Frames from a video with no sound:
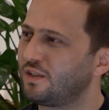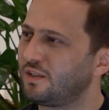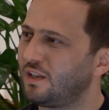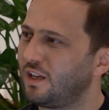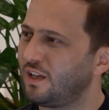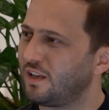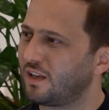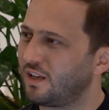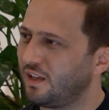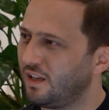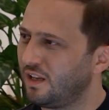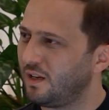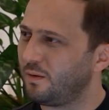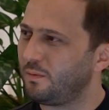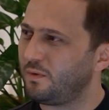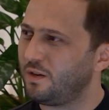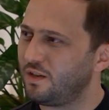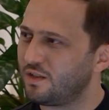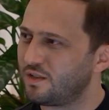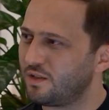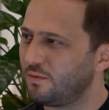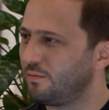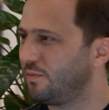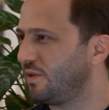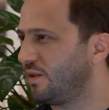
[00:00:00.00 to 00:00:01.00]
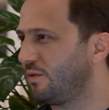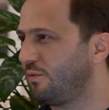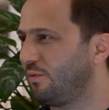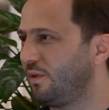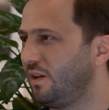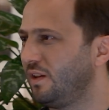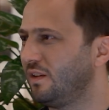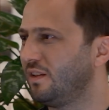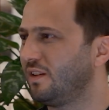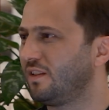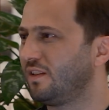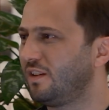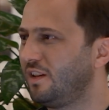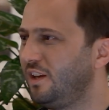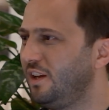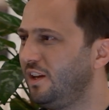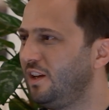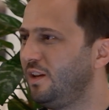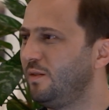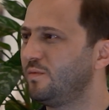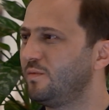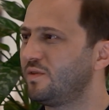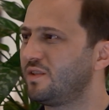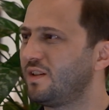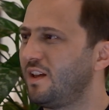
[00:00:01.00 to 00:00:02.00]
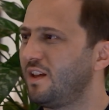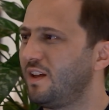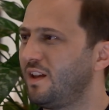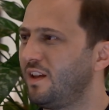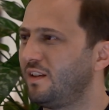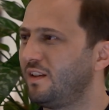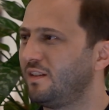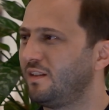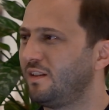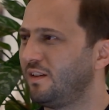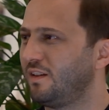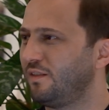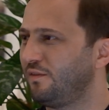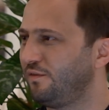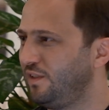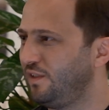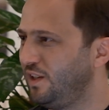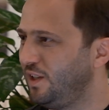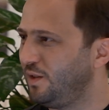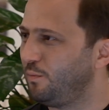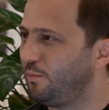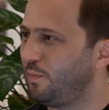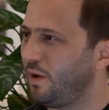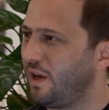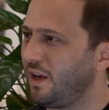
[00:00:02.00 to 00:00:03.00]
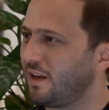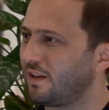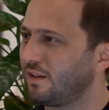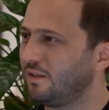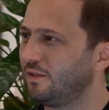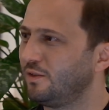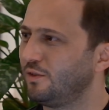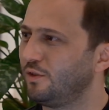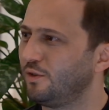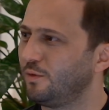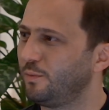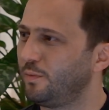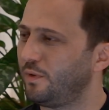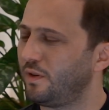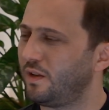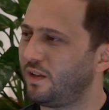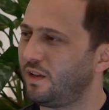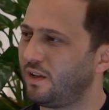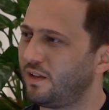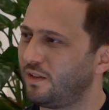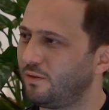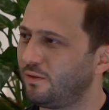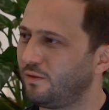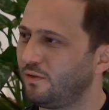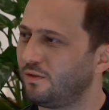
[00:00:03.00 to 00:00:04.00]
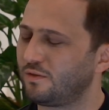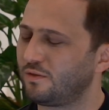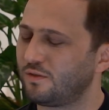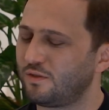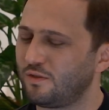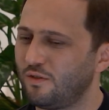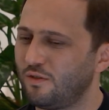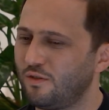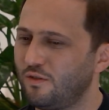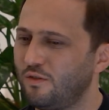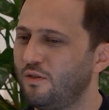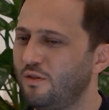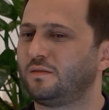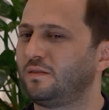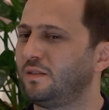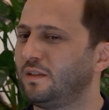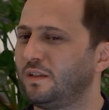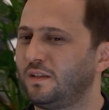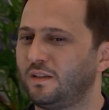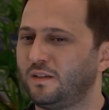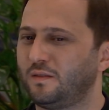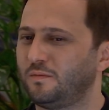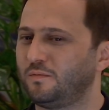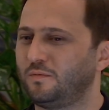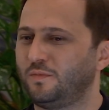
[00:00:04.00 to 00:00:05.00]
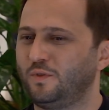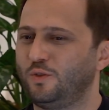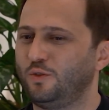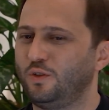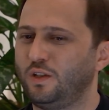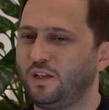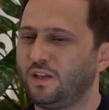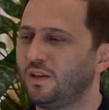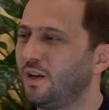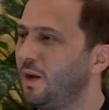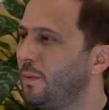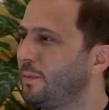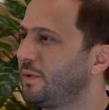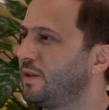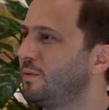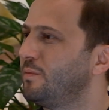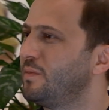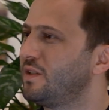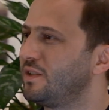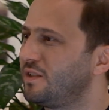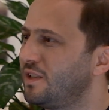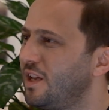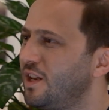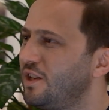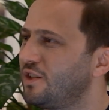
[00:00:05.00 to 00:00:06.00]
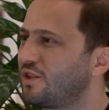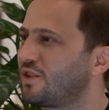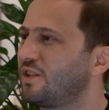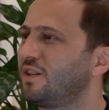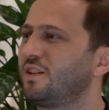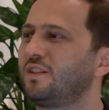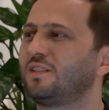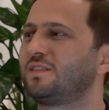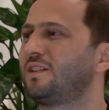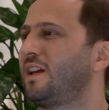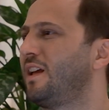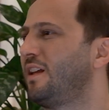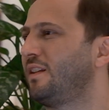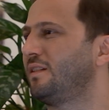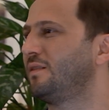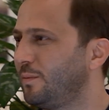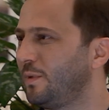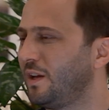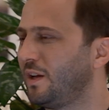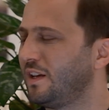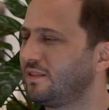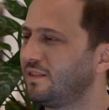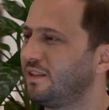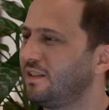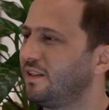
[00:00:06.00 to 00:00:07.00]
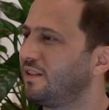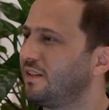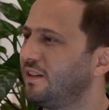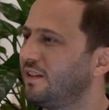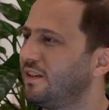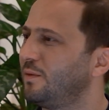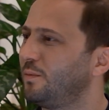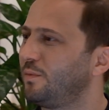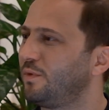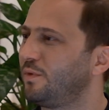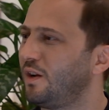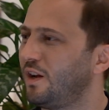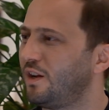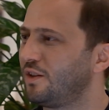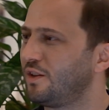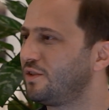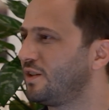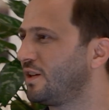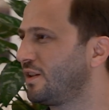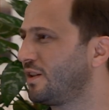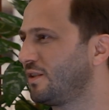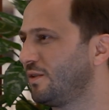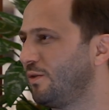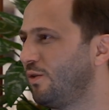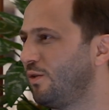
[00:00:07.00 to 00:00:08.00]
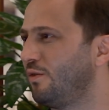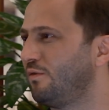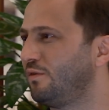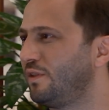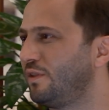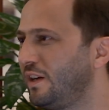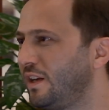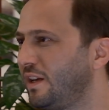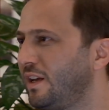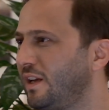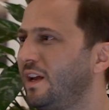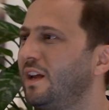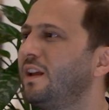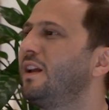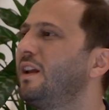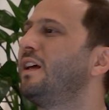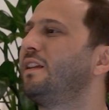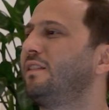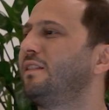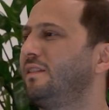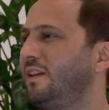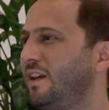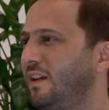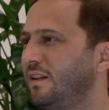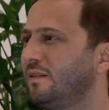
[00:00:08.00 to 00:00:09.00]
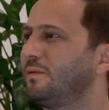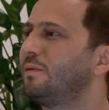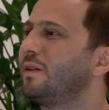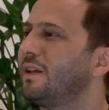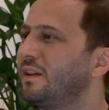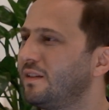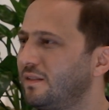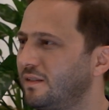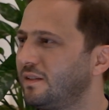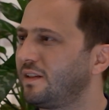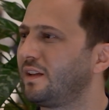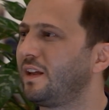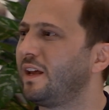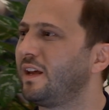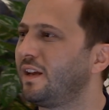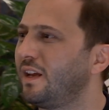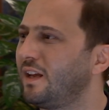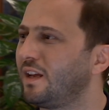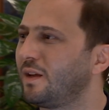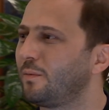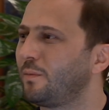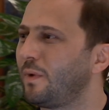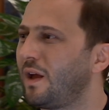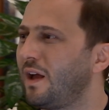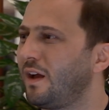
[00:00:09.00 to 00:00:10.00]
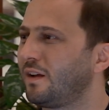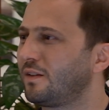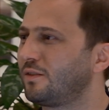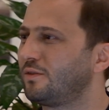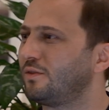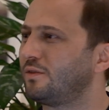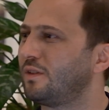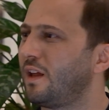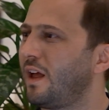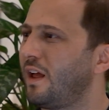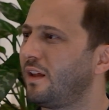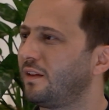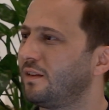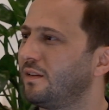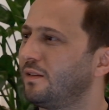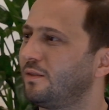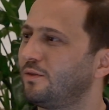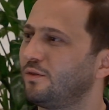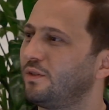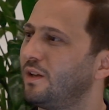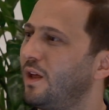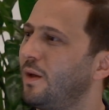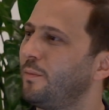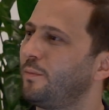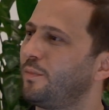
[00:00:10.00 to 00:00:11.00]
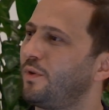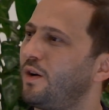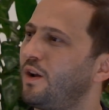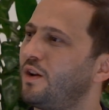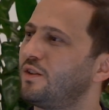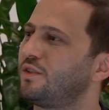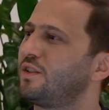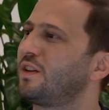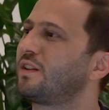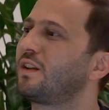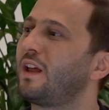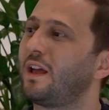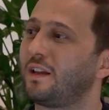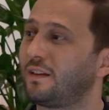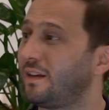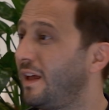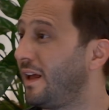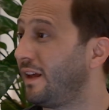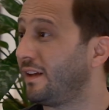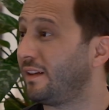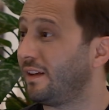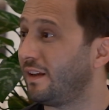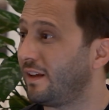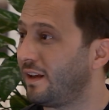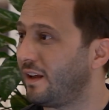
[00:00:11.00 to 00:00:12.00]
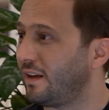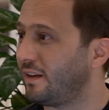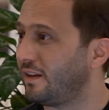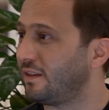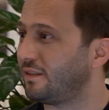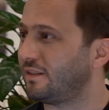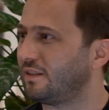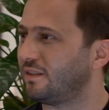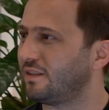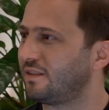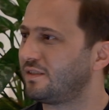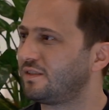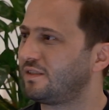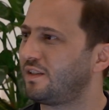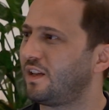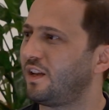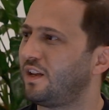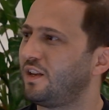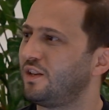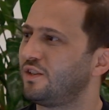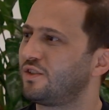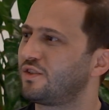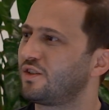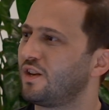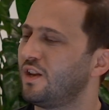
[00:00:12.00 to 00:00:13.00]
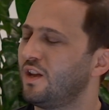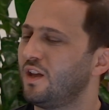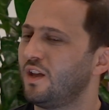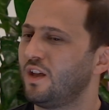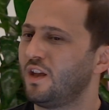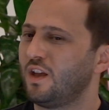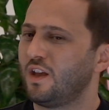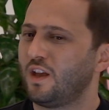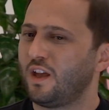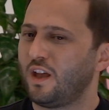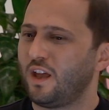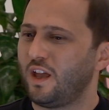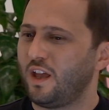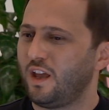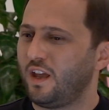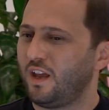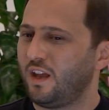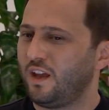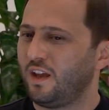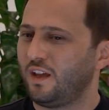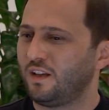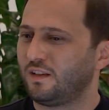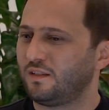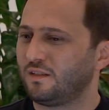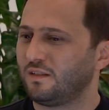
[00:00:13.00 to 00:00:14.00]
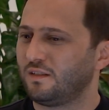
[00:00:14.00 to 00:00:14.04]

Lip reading: and collaboration between the teams and the feedback loop, and also the doing optimizations and passing the project over again and then getting back to that project at another stage. And